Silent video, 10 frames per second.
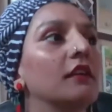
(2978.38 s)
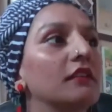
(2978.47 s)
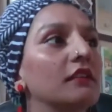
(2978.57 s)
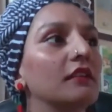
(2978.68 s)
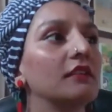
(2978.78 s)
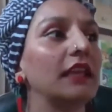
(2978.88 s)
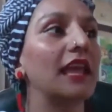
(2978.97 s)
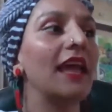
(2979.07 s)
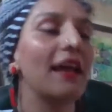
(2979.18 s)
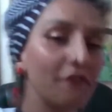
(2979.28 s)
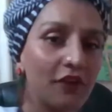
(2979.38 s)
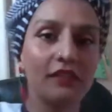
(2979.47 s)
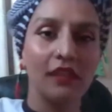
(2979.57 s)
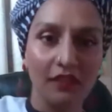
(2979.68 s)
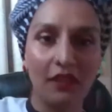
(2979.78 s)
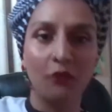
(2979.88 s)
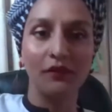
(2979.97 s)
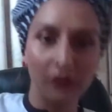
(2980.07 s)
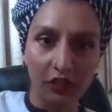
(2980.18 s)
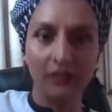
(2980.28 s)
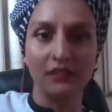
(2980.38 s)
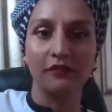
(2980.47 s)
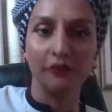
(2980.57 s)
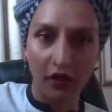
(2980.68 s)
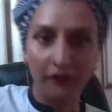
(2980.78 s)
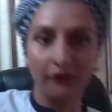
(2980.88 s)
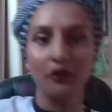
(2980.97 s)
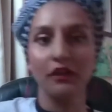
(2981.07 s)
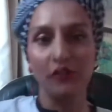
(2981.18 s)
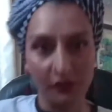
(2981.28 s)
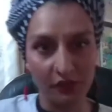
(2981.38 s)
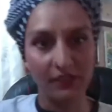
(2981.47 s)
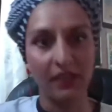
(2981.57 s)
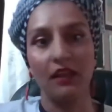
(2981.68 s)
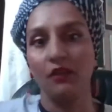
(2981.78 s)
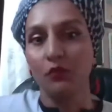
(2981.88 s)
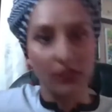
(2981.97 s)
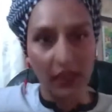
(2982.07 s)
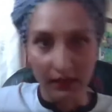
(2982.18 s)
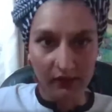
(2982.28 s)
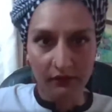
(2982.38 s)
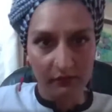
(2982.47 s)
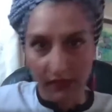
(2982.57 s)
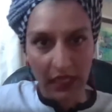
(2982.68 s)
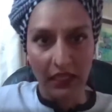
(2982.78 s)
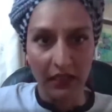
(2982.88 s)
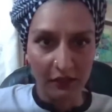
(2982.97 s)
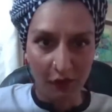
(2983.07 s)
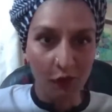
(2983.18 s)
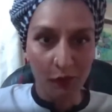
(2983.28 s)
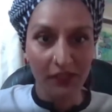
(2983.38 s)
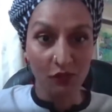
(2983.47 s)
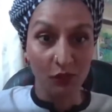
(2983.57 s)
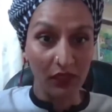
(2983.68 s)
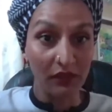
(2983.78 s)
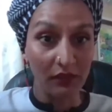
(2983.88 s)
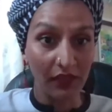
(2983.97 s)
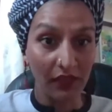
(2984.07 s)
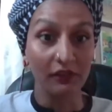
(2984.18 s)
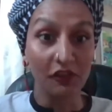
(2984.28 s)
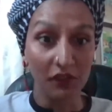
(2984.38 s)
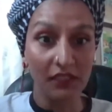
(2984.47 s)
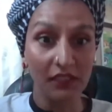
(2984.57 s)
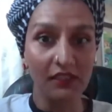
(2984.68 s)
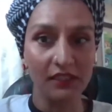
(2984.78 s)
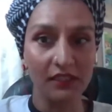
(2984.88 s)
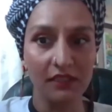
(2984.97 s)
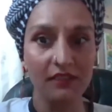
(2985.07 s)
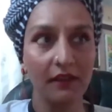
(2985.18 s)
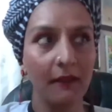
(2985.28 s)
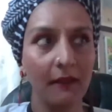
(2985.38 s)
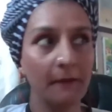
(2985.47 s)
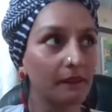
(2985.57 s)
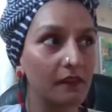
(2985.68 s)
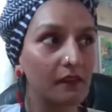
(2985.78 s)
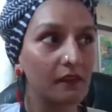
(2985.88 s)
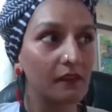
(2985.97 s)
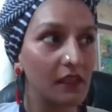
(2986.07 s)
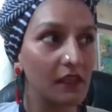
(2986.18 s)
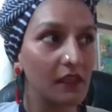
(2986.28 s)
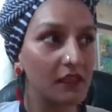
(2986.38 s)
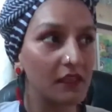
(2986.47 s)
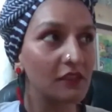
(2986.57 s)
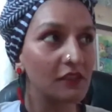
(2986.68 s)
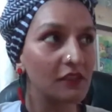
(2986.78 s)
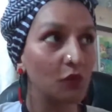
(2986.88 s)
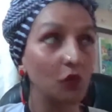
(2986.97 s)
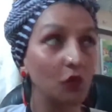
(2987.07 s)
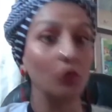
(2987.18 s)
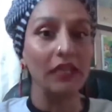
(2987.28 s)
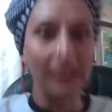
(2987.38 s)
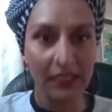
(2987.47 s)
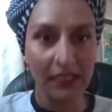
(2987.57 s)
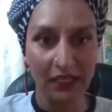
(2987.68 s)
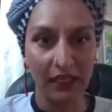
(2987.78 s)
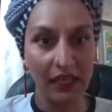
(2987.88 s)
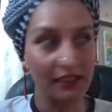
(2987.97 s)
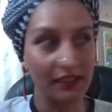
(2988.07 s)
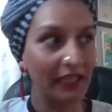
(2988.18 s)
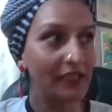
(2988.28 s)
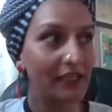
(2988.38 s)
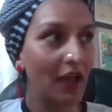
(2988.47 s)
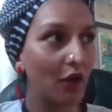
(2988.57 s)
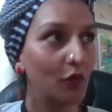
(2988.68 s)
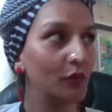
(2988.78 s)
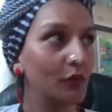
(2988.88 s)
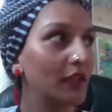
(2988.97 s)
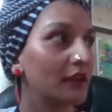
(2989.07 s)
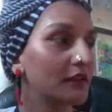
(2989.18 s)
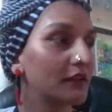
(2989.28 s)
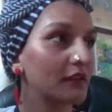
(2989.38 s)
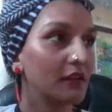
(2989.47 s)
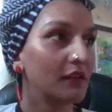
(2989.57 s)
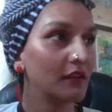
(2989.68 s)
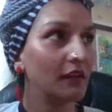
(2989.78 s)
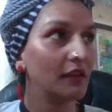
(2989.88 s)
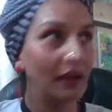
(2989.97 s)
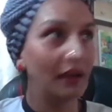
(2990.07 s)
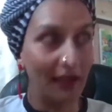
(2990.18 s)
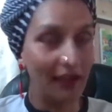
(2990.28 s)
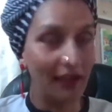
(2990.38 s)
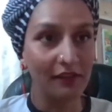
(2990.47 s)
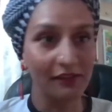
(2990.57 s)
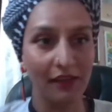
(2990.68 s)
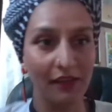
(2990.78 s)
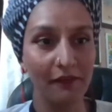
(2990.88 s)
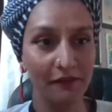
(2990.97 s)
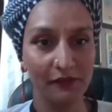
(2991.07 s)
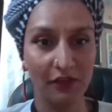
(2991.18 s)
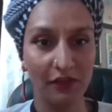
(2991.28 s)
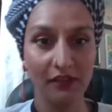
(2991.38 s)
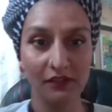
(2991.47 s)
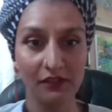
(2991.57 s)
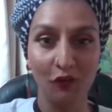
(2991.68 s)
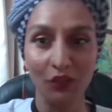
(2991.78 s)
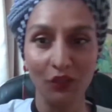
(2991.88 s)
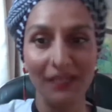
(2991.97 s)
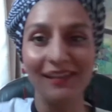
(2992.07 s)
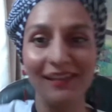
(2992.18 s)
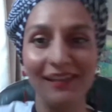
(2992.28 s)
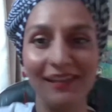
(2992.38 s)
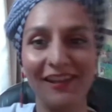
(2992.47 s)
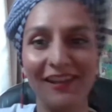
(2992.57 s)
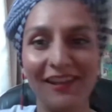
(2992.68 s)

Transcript: like everything that we've learned and fought for to understand we're like take it you know because we like literally this is this is what we need as like now like I I've started to consider myself an old lady